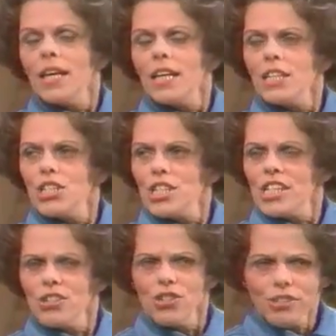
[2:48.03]
And she
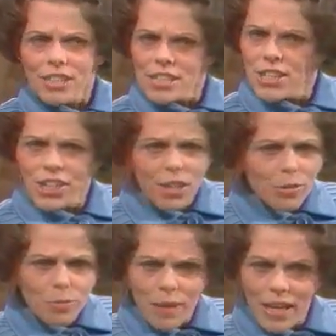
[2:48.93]
said, "You're in
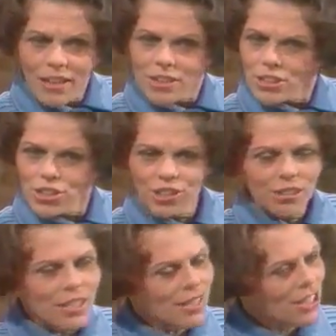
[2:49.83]
terrible pain, aren't you?"
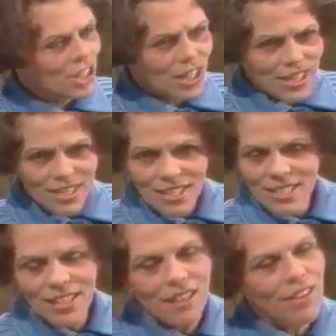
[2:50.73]
I said, "Yes." I
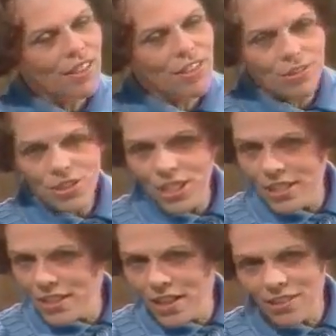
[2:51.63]
said, "I've had
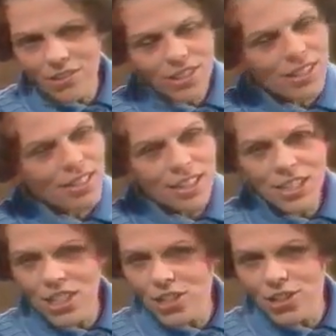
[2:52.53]
13 doctors in
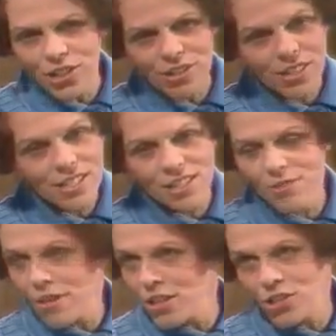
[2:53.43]
19 years. I said,
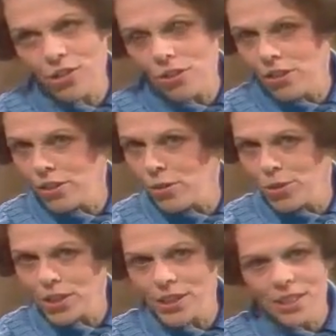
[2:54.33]
drugs no longer
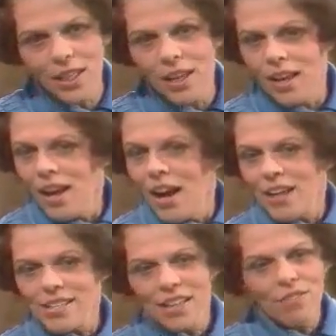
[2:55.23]
worked.
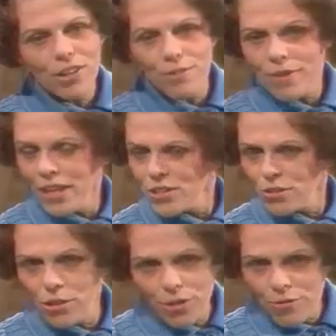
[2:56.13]
I said, I've arthritis
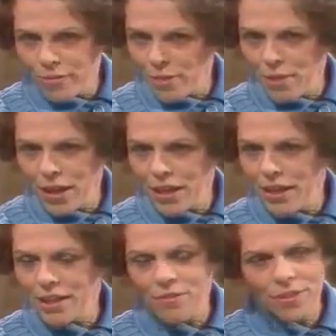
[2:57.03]
all through my body
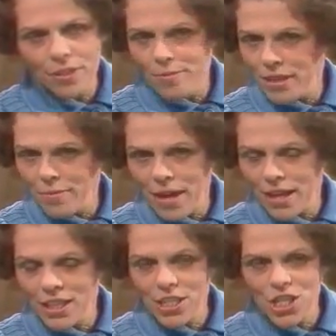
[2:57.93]
and a very bad
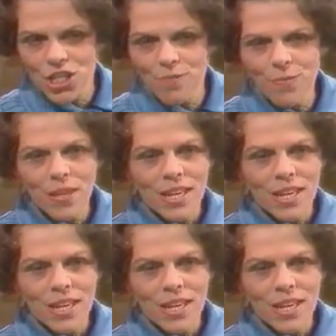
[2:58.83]
back condition."